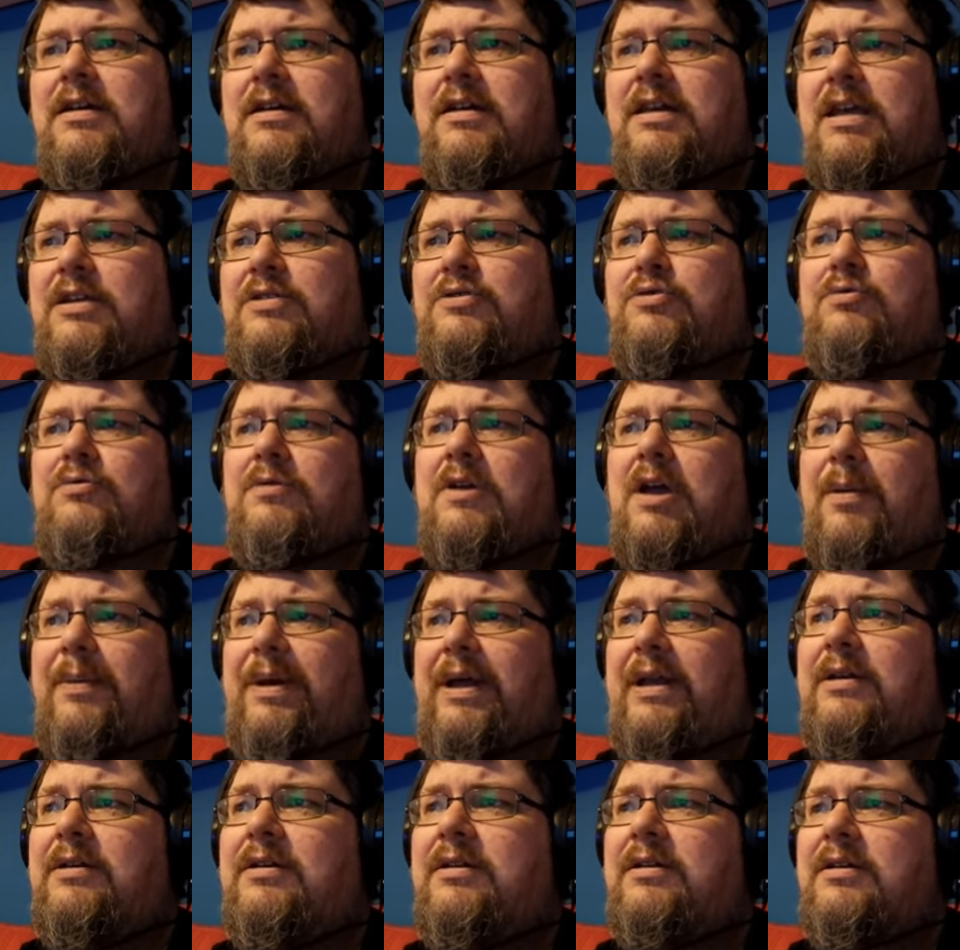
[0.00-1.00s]
Yes, do come
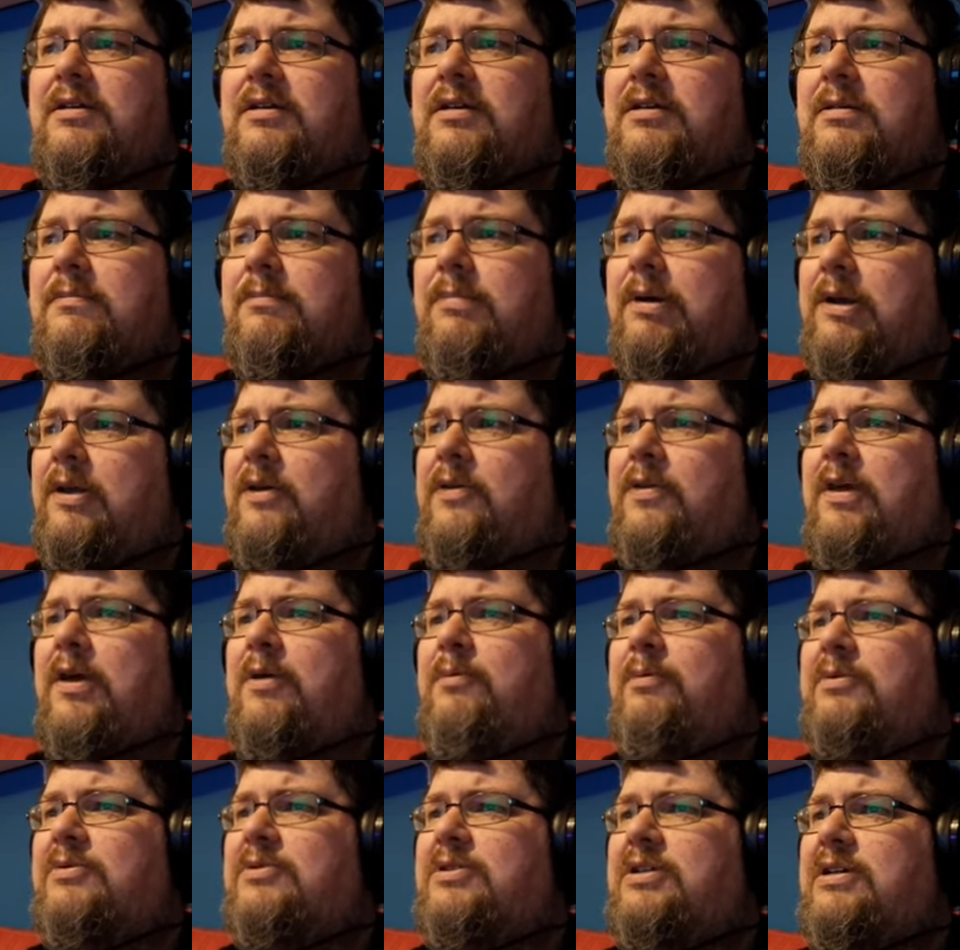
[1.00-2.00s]
in.
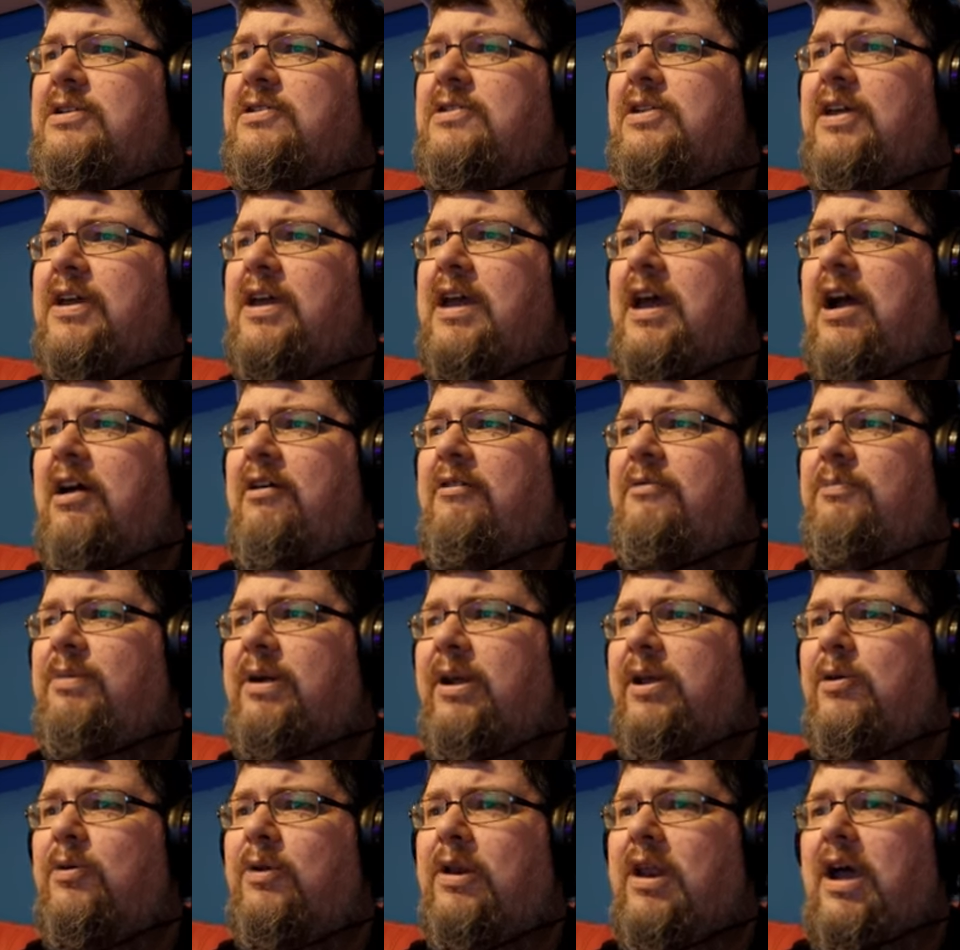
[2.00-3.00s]
Bolitho will see to the car and
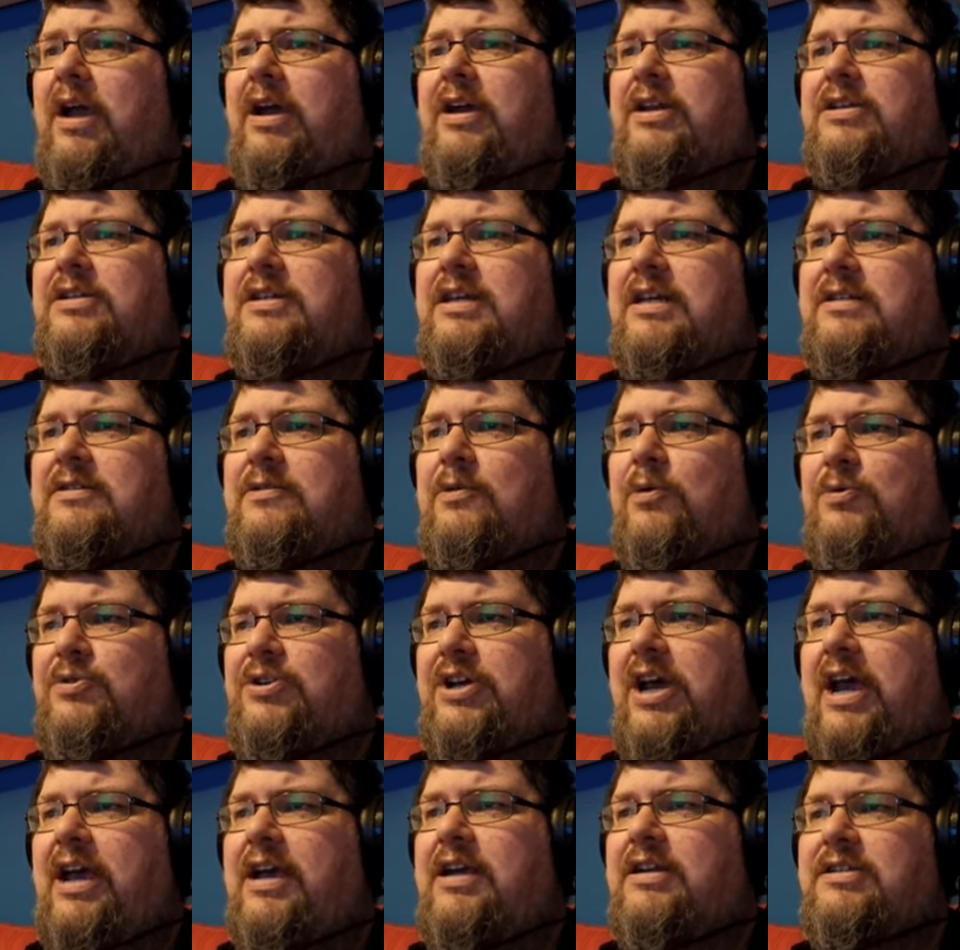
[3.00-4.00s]
bring your luggage, says Lord
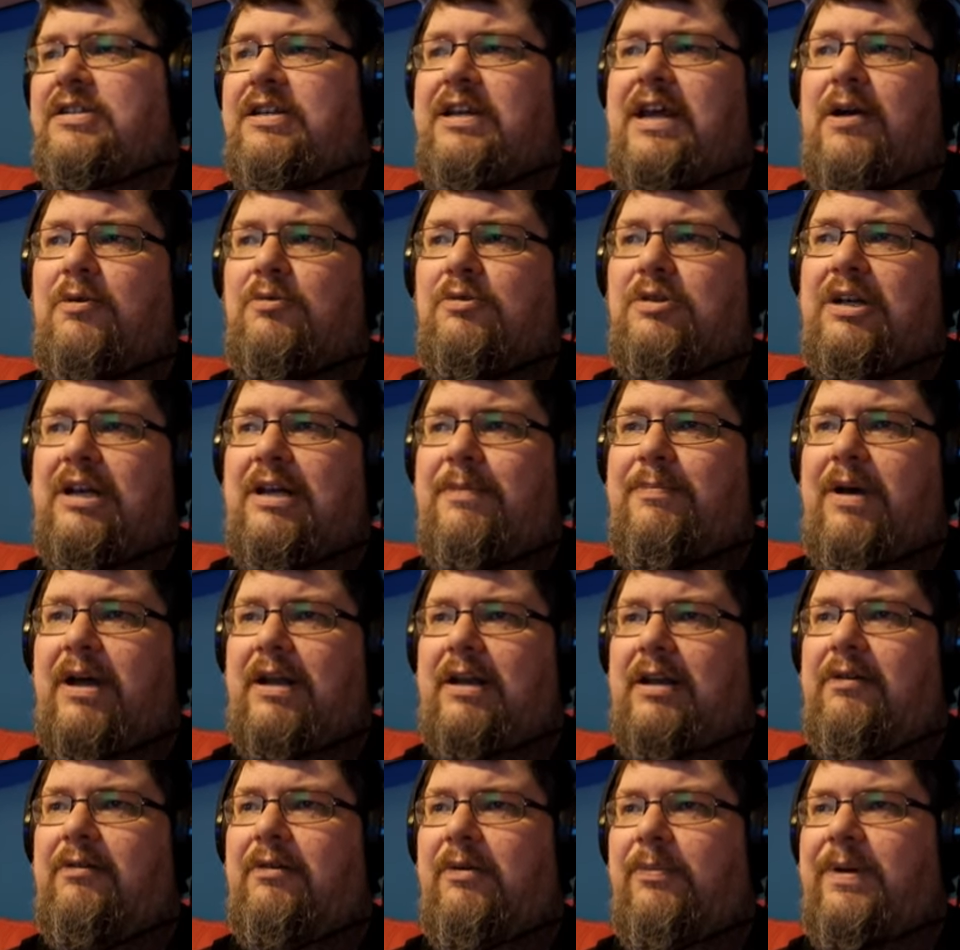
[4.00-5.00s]
Jack, as an elderly
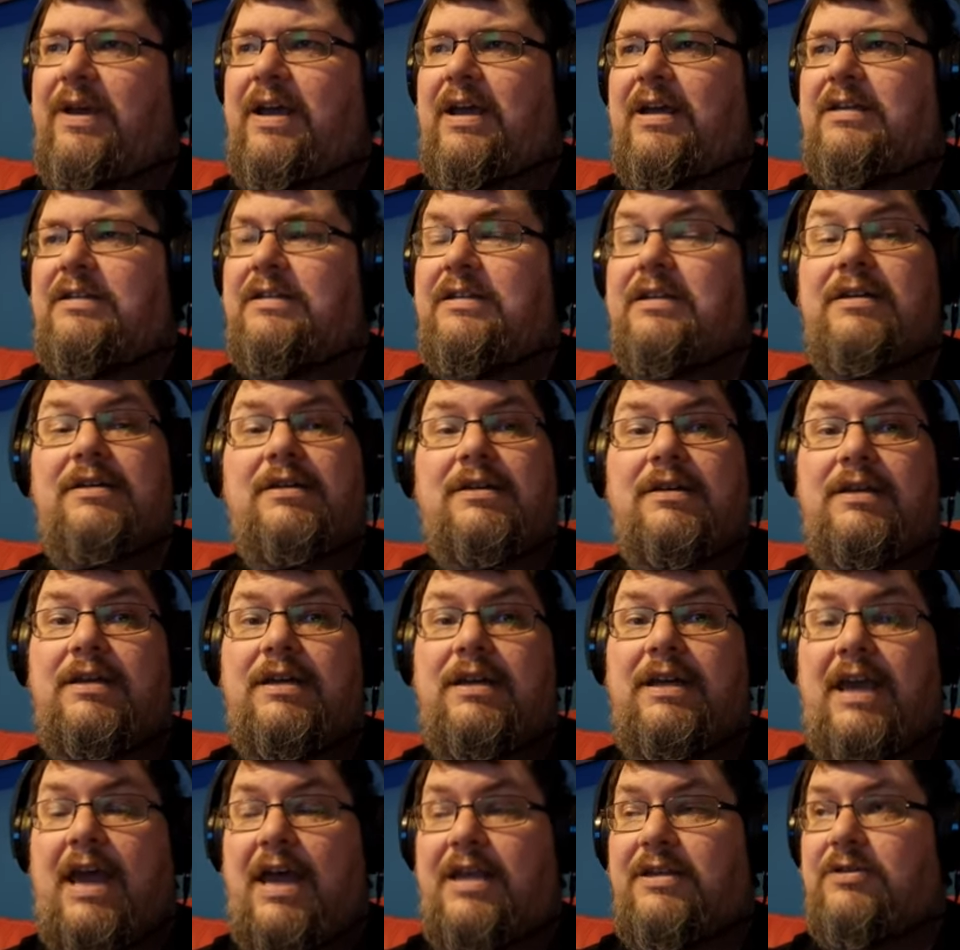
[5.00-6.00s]
butler appears.
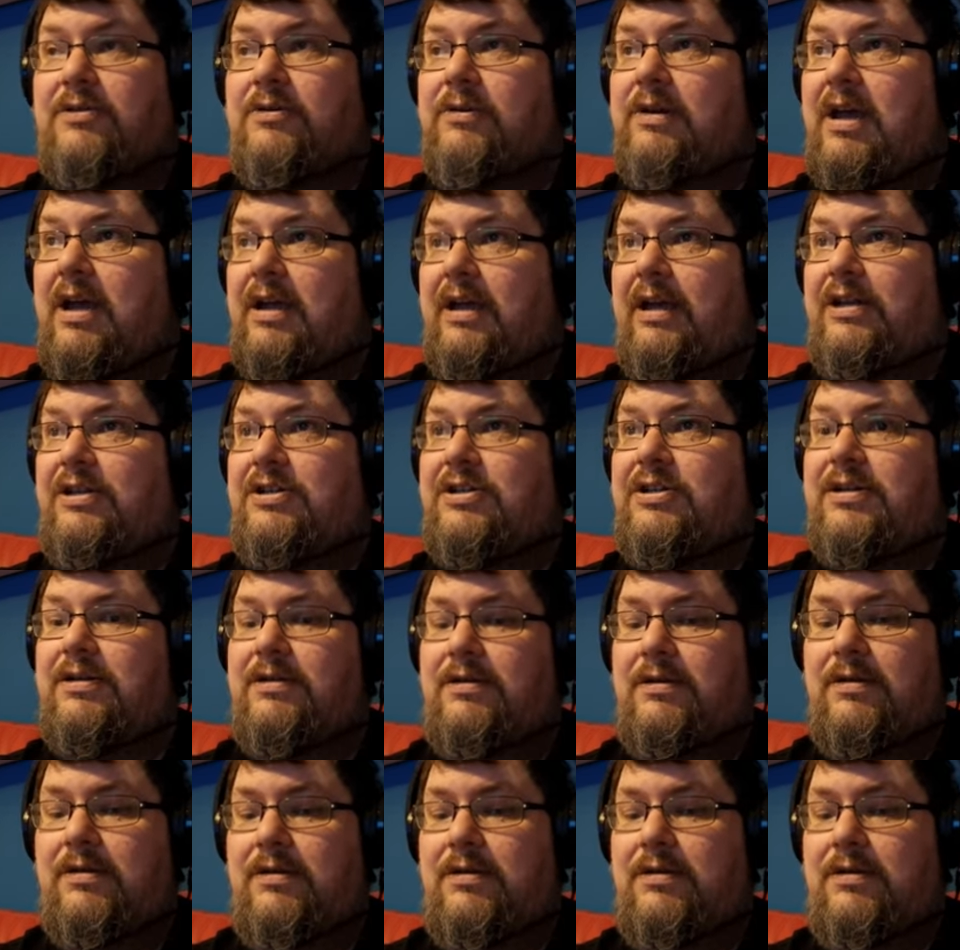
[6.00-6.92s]
He has your luggage.